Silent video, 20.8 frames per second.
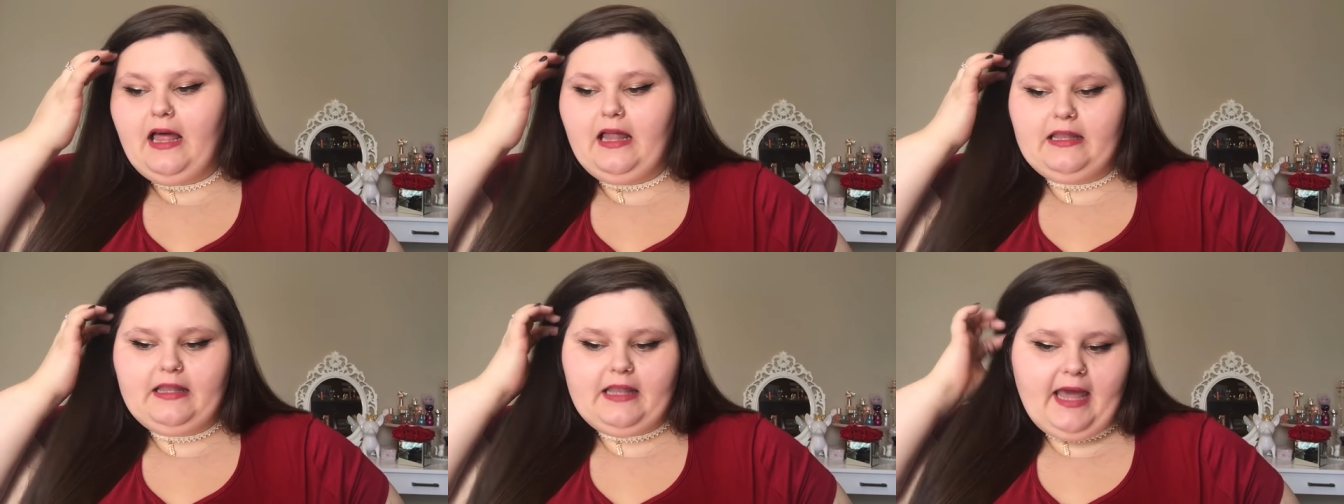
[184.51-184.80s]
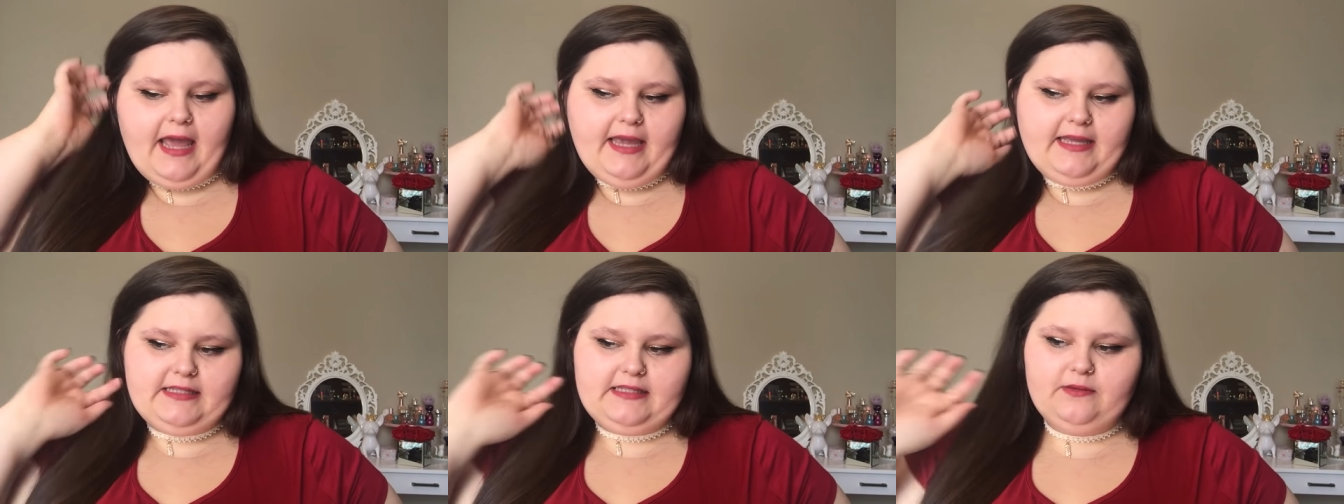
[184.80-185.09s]

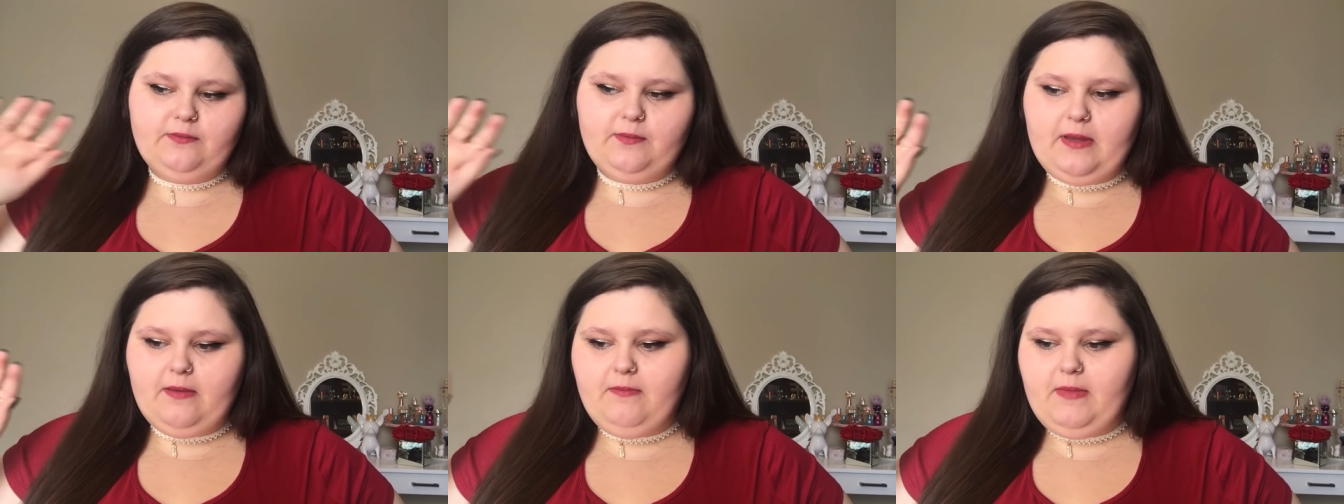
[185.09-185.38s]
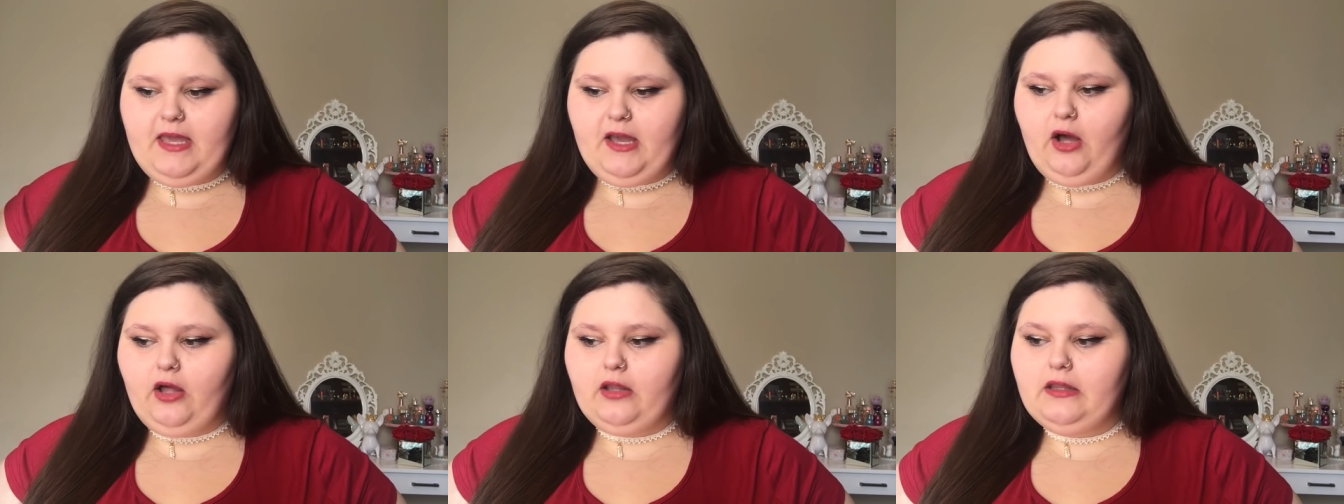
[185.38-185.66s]
Like did we
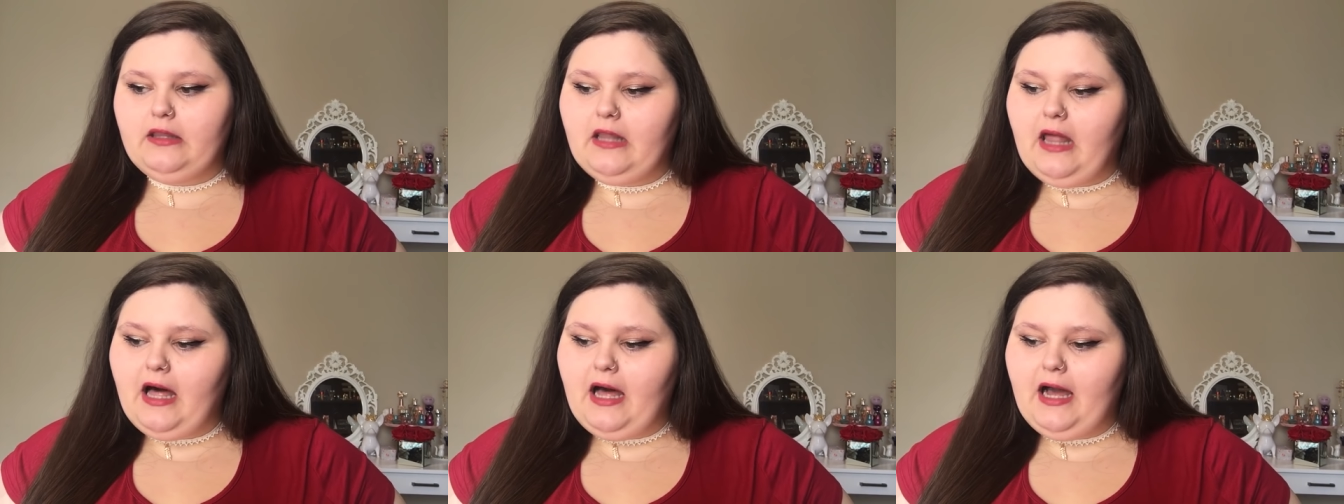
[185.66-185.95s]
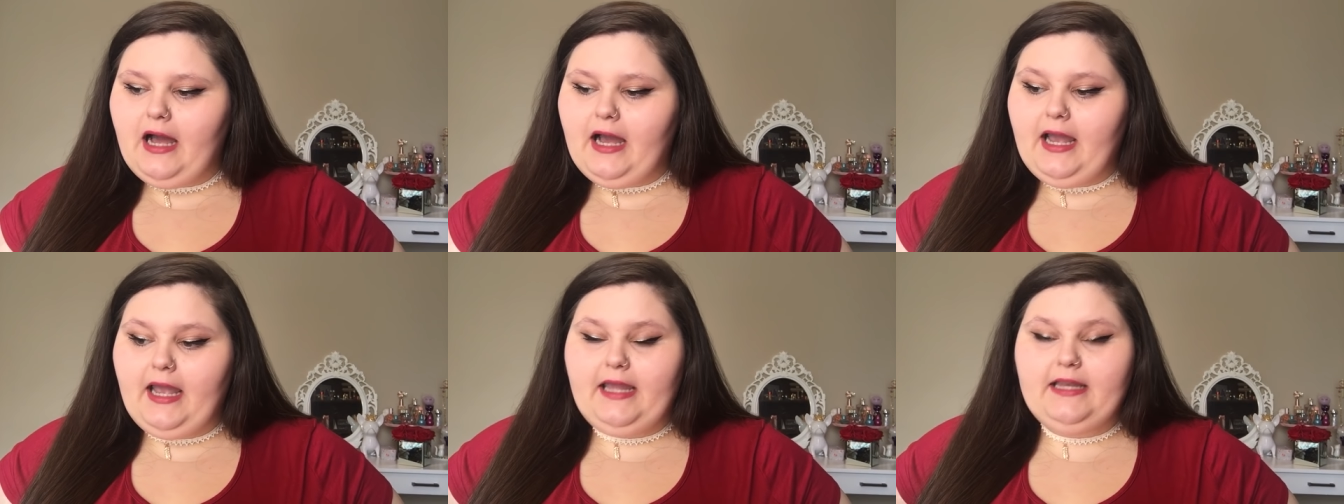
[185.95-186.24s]
meet
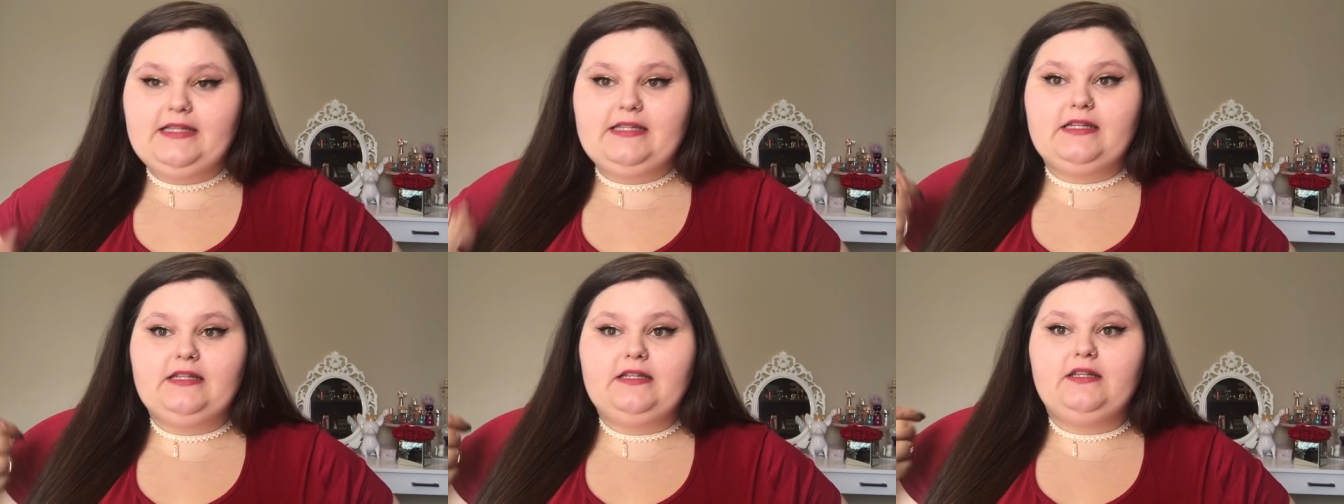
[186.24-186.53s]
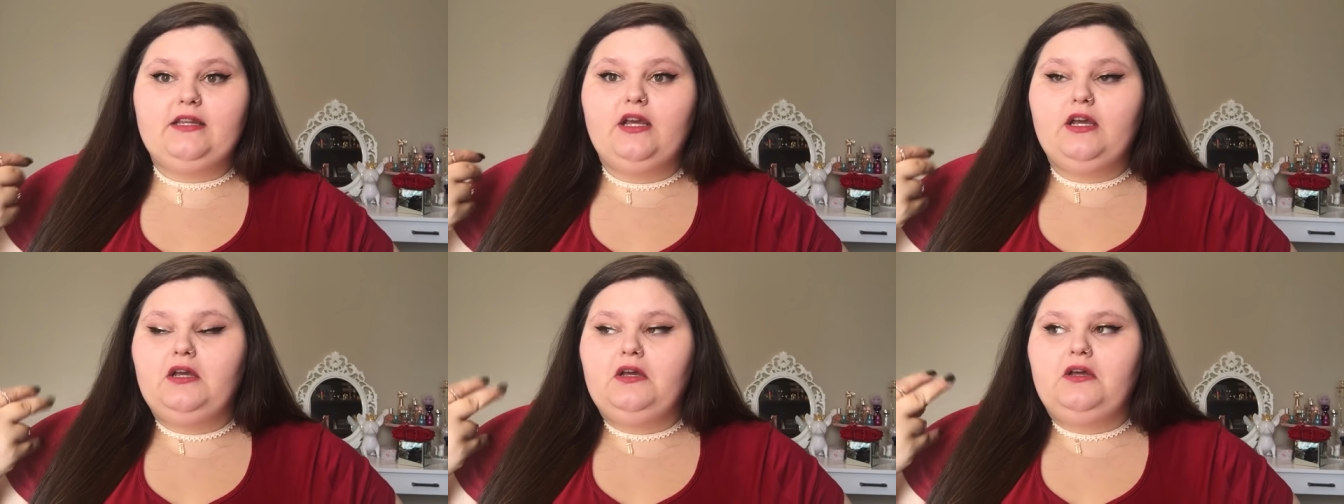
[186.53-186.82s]
online? Did
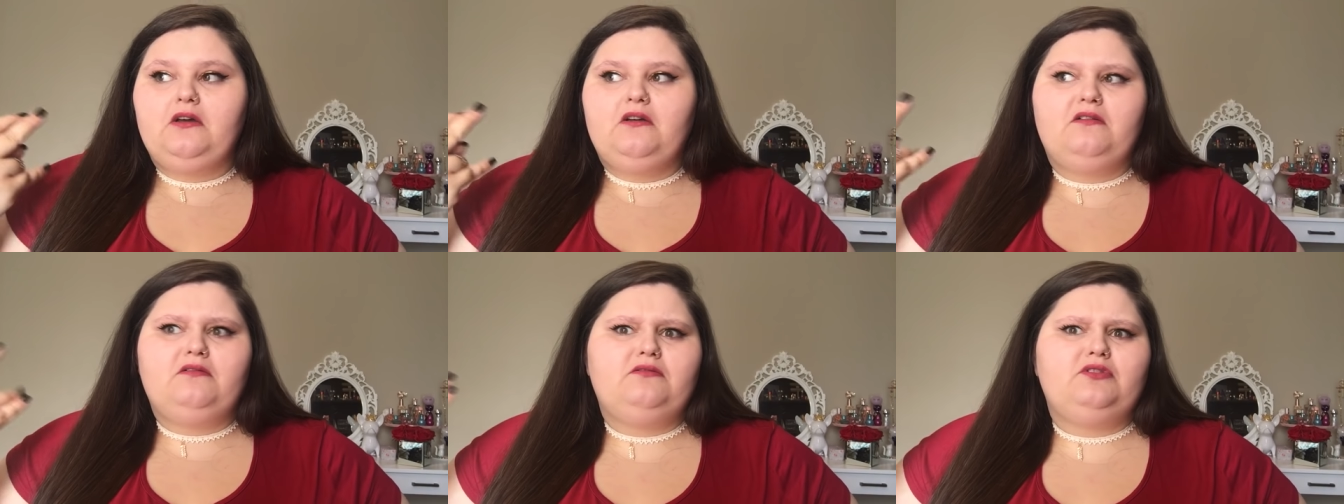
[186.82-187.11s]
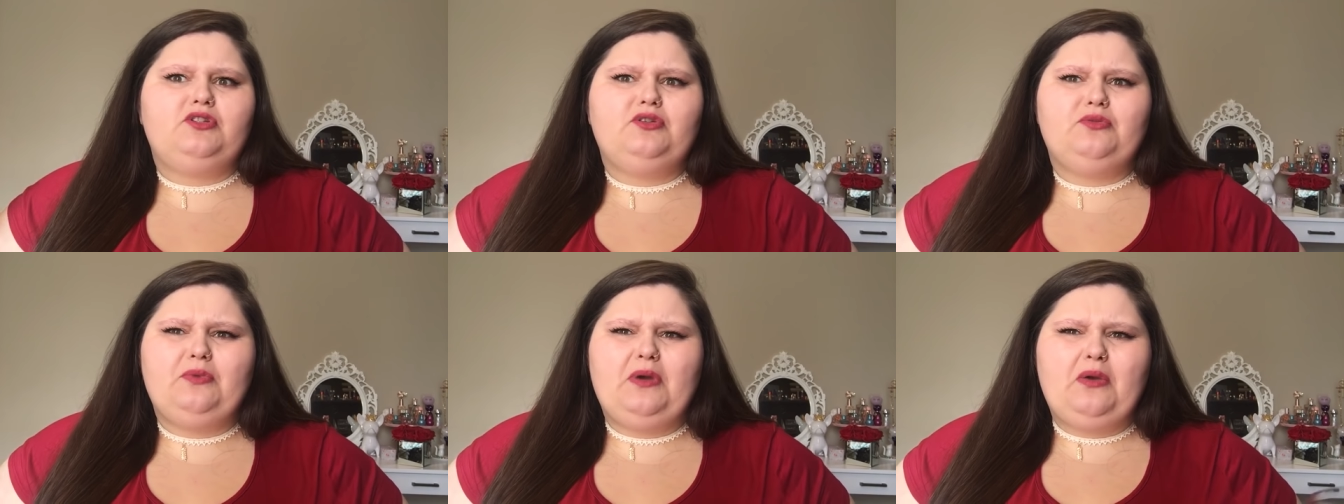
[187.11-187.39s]

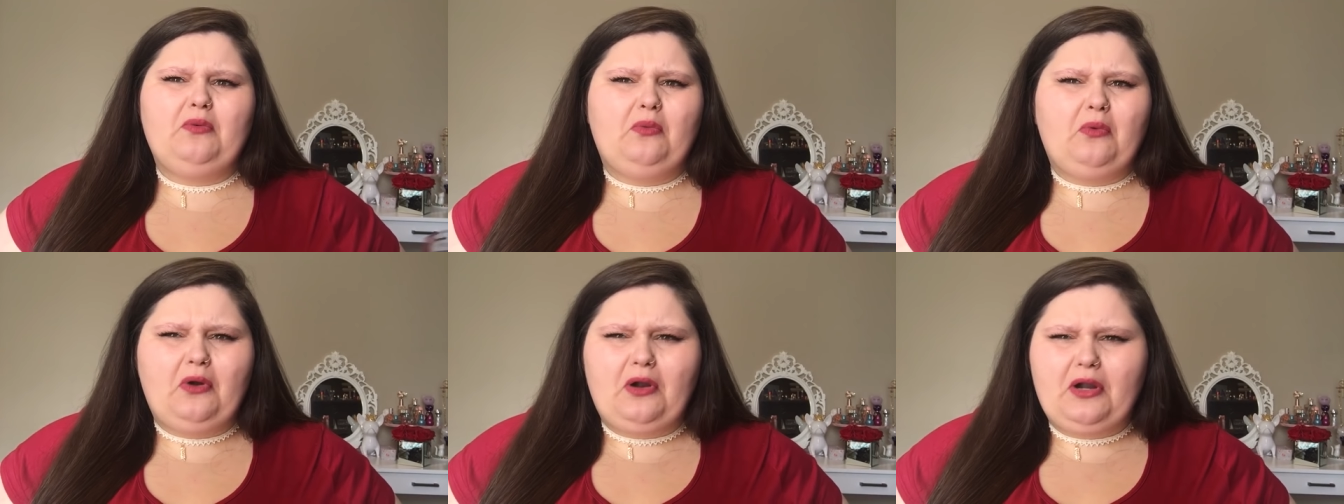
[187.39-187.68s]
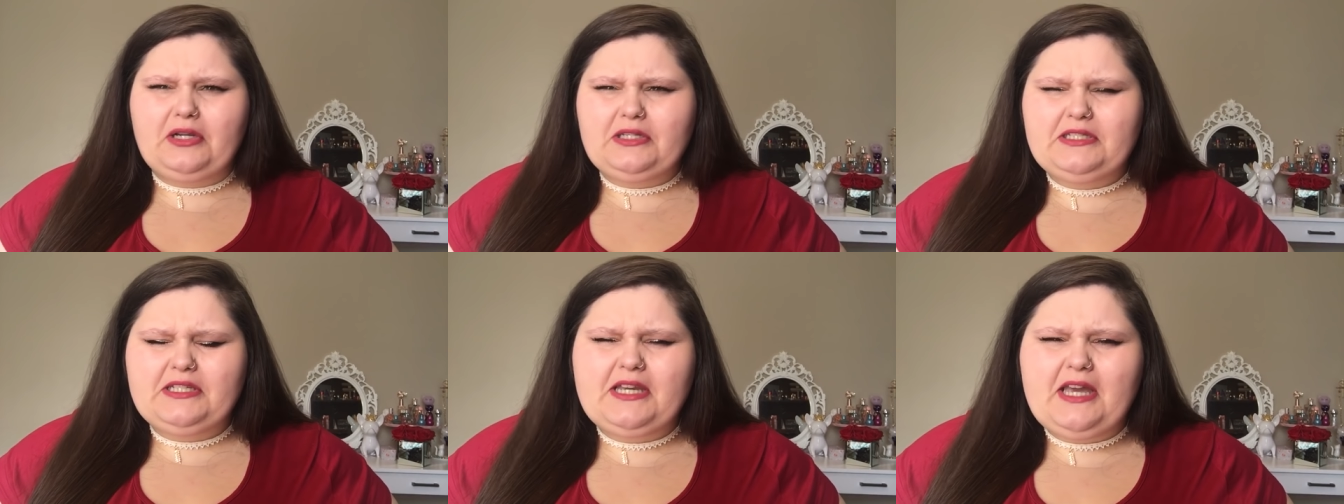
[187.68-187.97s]
do we
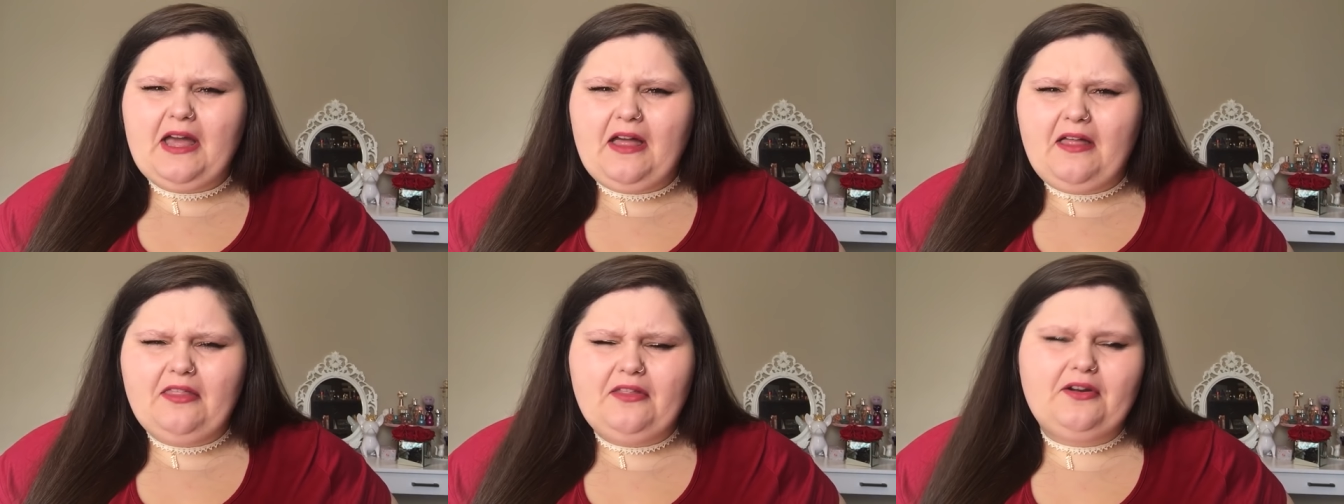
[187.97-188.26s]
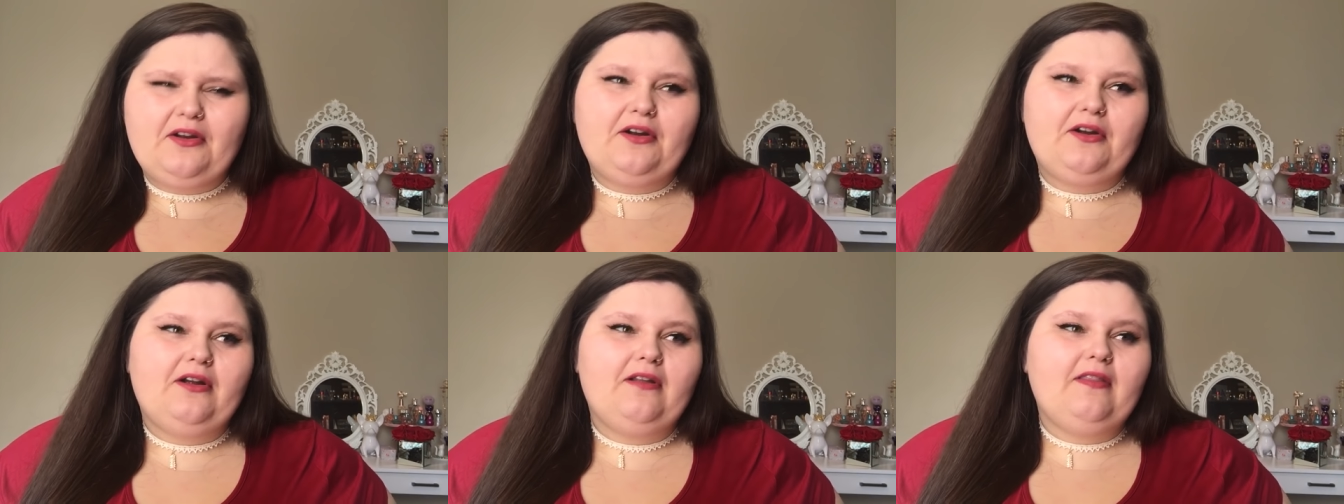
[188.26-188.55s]
work
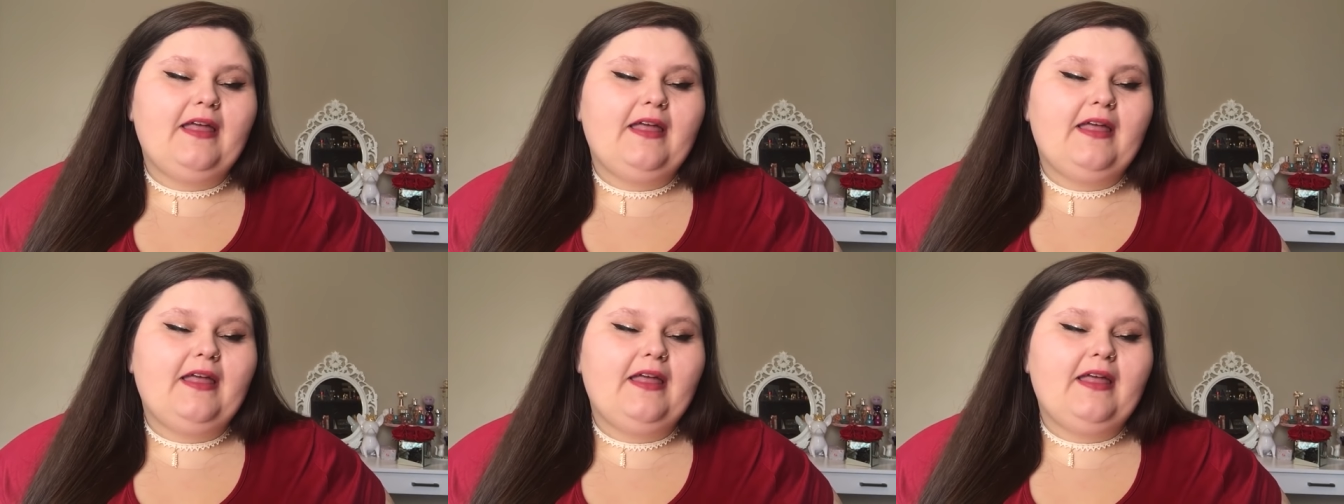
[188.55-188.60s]
together?